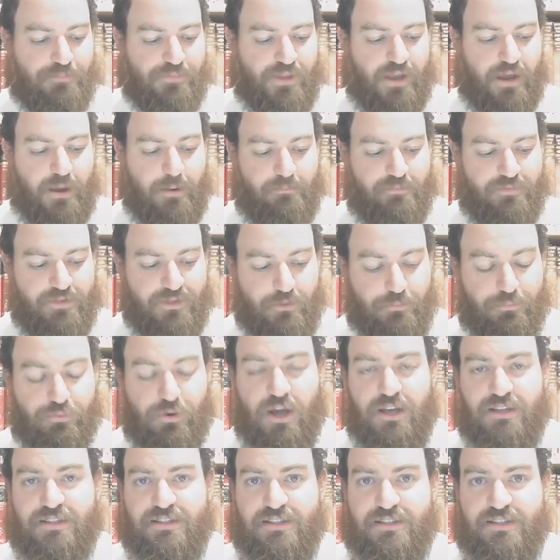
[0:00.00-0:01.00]
Um, the
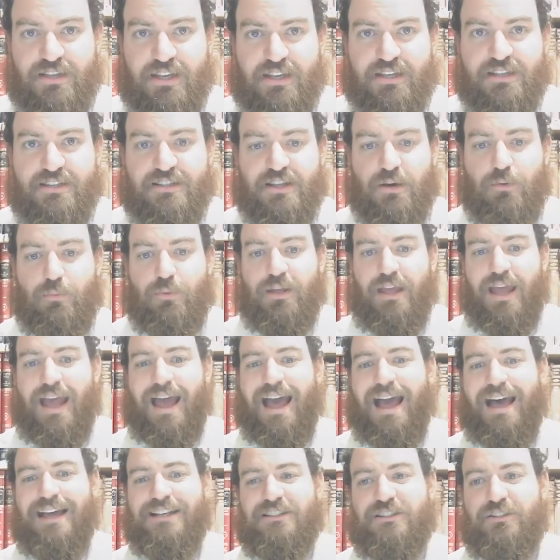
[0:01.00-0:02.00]
process is that we
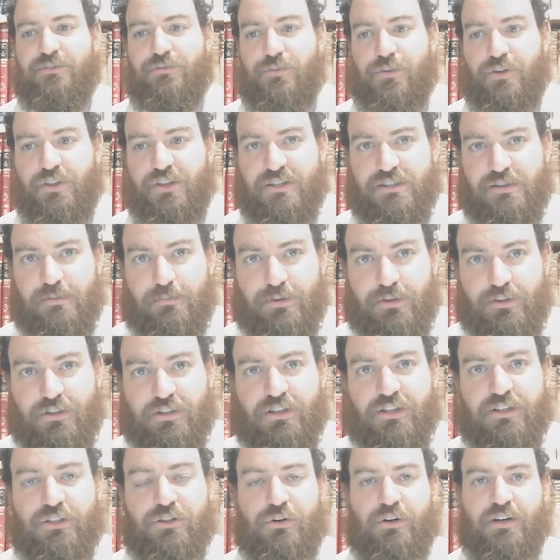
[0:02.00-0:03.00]
ask for this
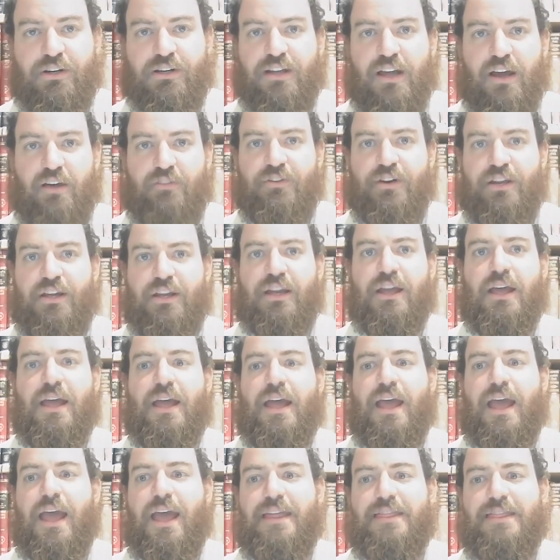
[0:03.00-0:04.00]
ability during davening,
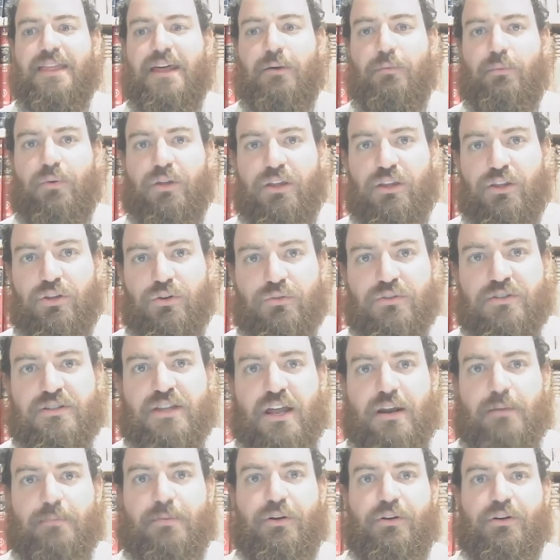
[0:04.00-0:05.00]
and then we use
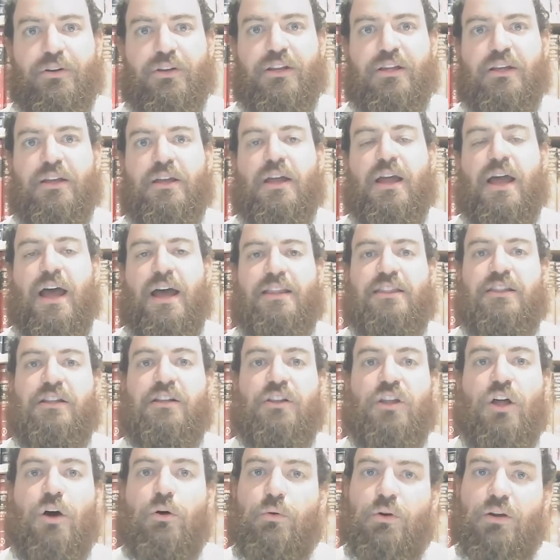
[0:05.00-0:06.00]
that ability at the
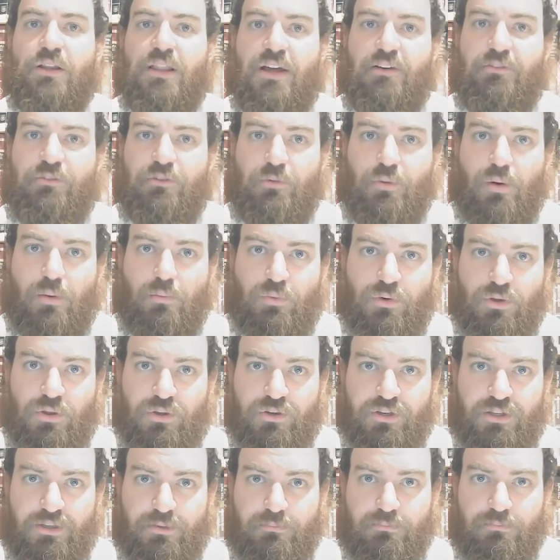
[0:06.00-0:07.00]
lower level when we're
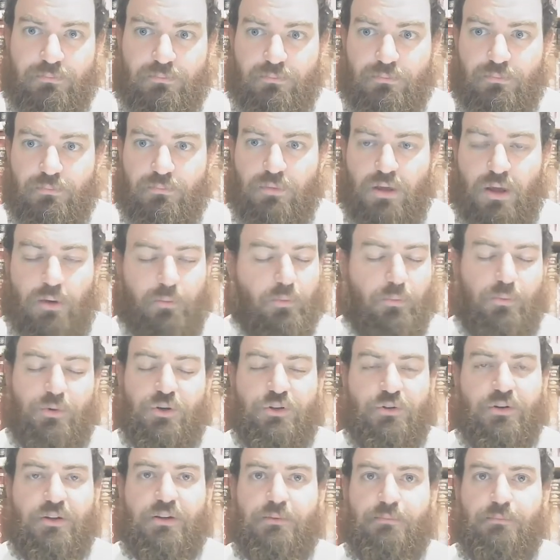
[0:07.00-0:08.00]
learning uh, when we're
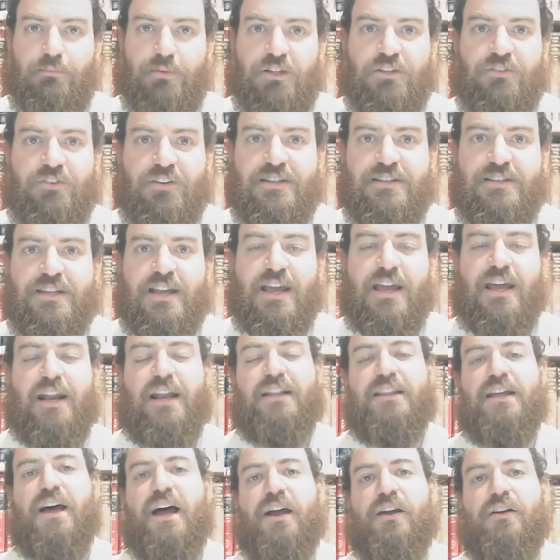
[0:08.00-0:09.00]
doing mitzvahs, and
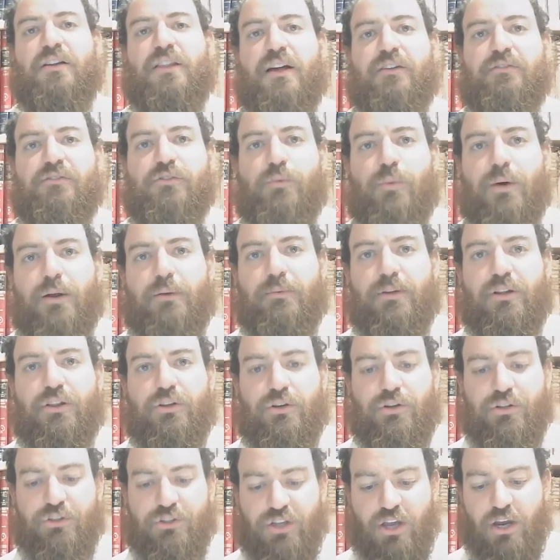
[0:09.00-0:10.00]
at the higher level when we
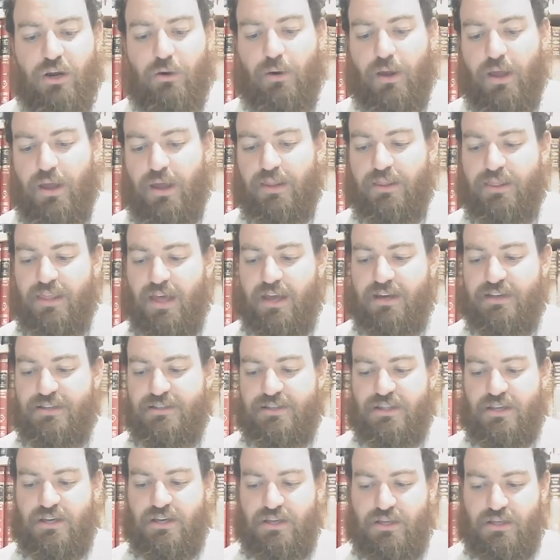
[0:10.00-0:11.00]
learn Torah, and that
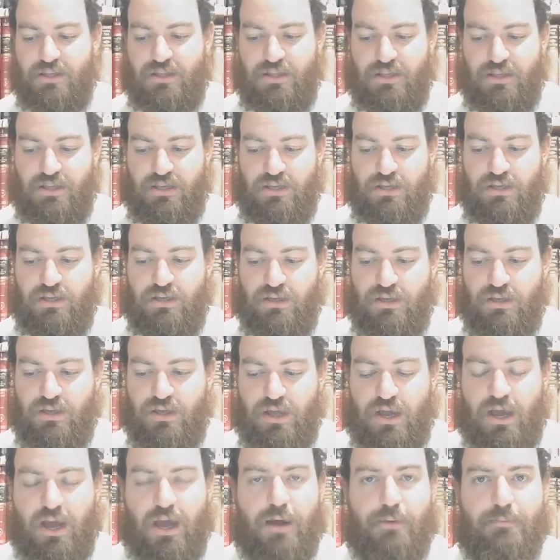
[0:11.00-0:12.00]
is the the
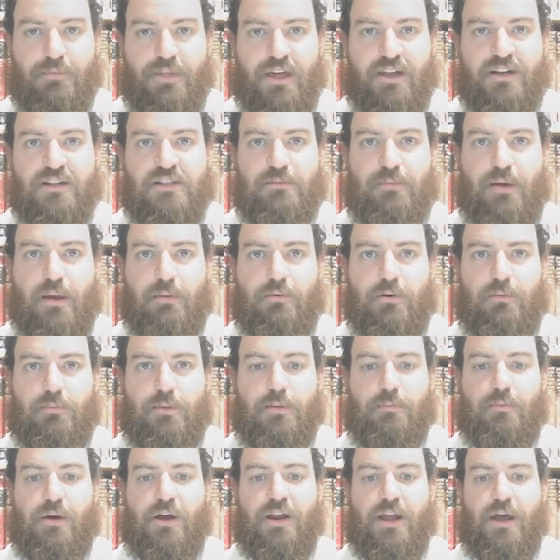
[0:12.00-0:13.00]
um, that is the Maimer
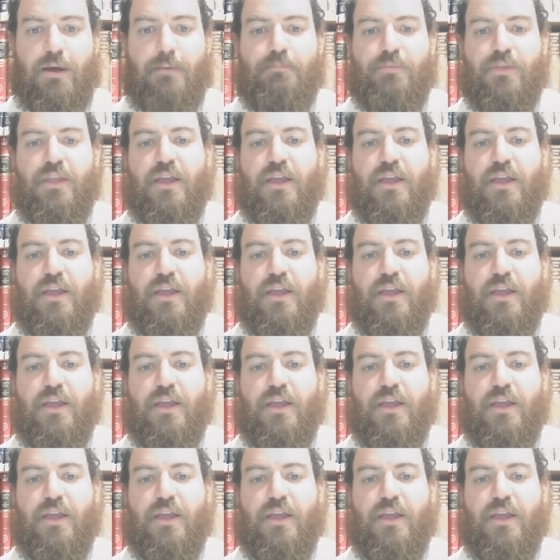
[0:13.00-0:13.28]
Mimana.